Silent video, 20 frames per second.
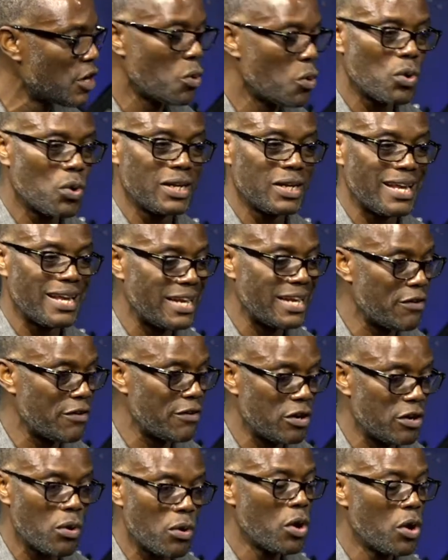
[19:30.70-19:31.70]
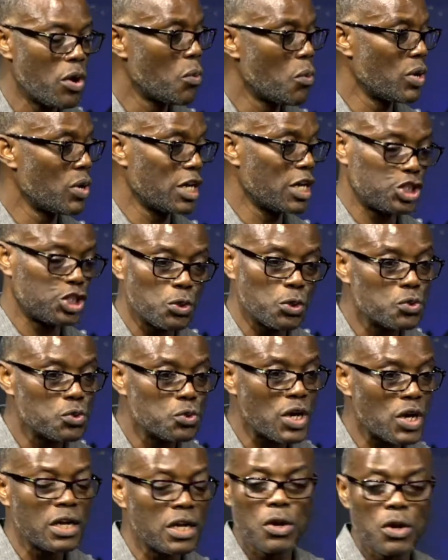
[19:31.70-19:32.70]
in every way, whether
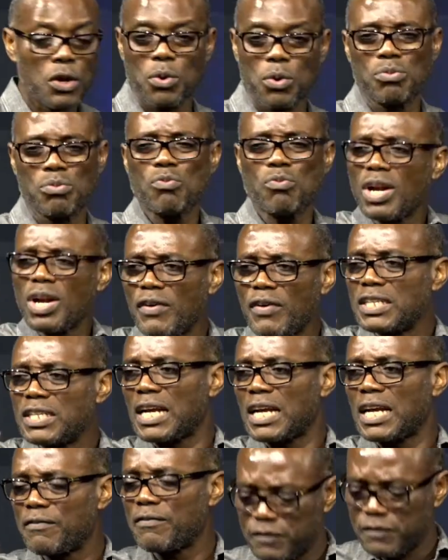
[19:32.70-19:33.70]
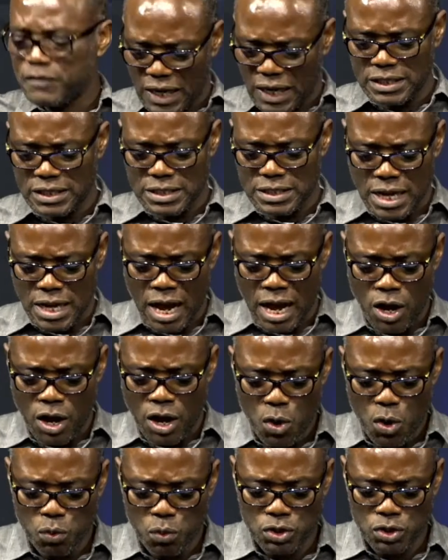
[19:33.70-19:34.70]
children, whatever the challenges are.
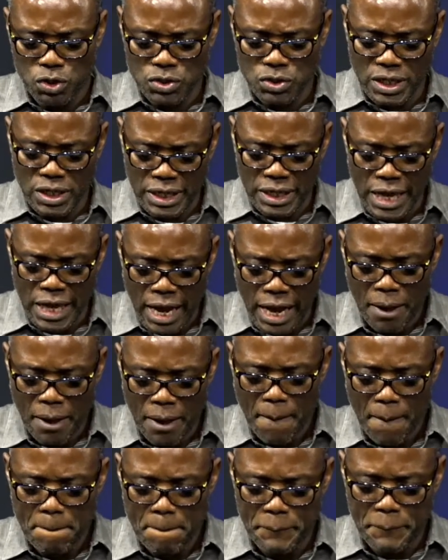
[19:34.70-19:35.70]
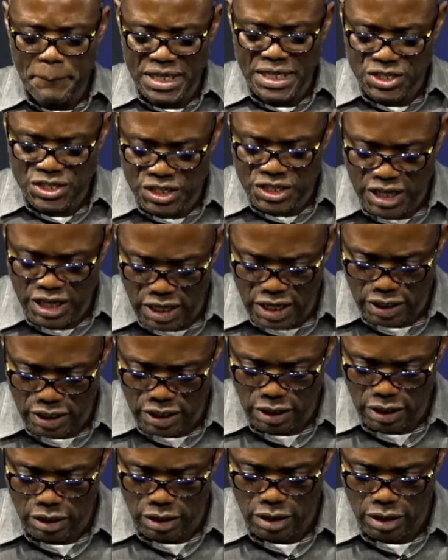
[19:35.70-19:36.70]
We just declare, be
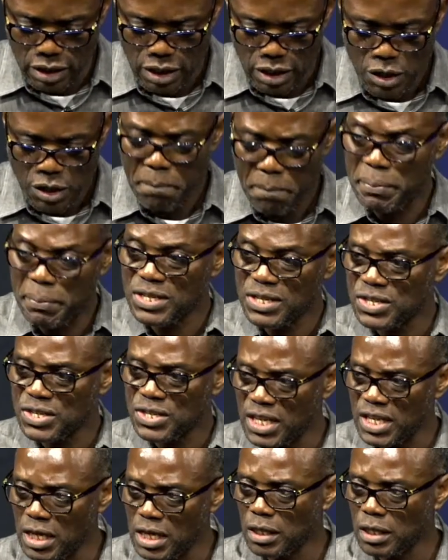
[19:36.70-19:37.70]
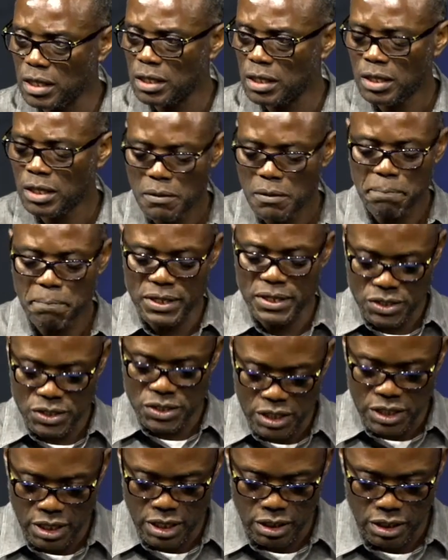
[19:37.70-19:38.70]
still, be still, be
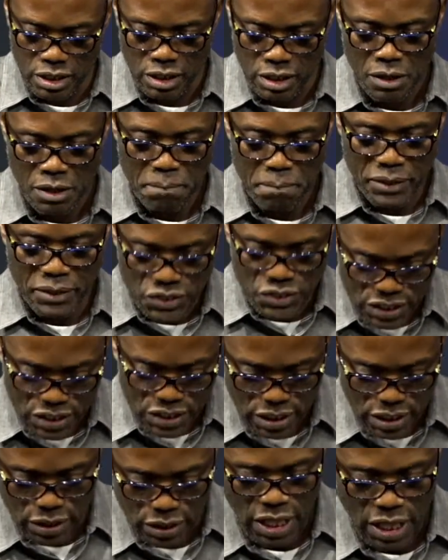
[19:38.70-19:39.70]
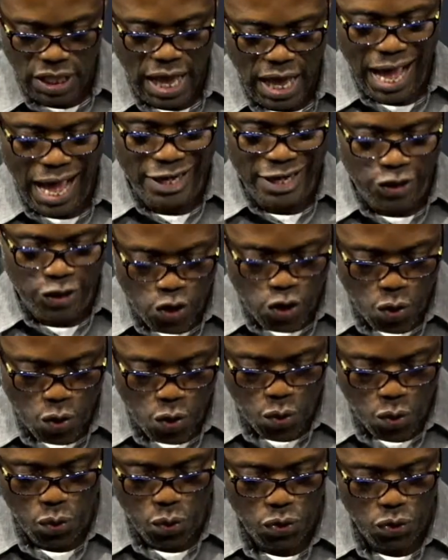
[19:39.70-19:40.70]
still, be still, and know
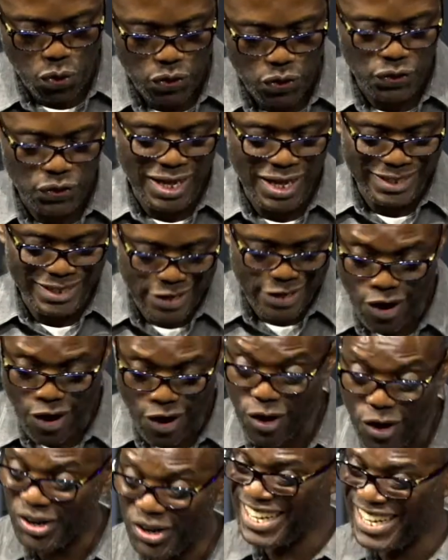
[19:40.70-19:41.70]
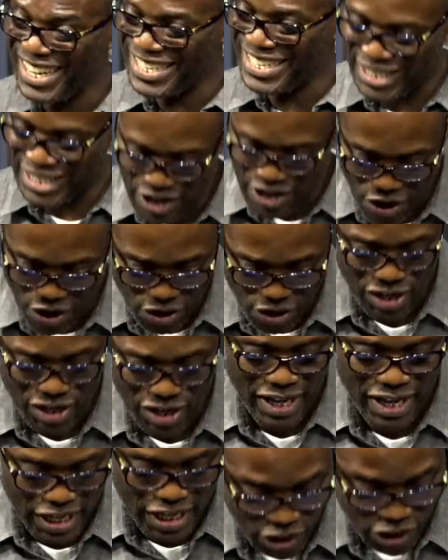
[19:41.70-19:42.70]
that God is God
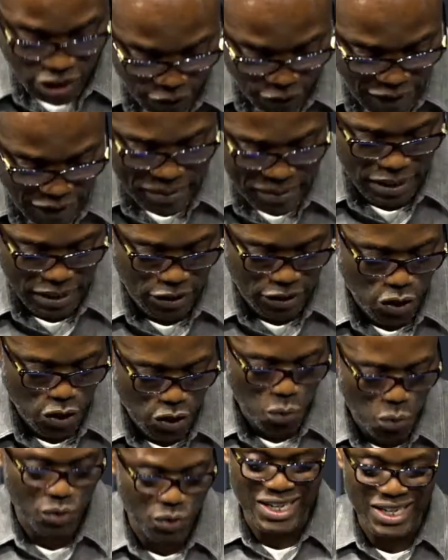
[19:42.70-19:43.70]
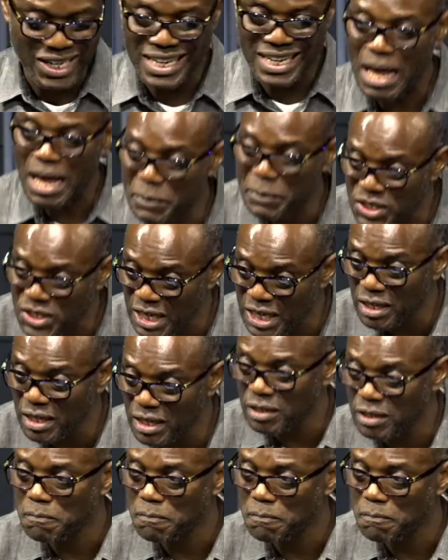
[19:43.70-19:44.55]
in your family. We declare, be still,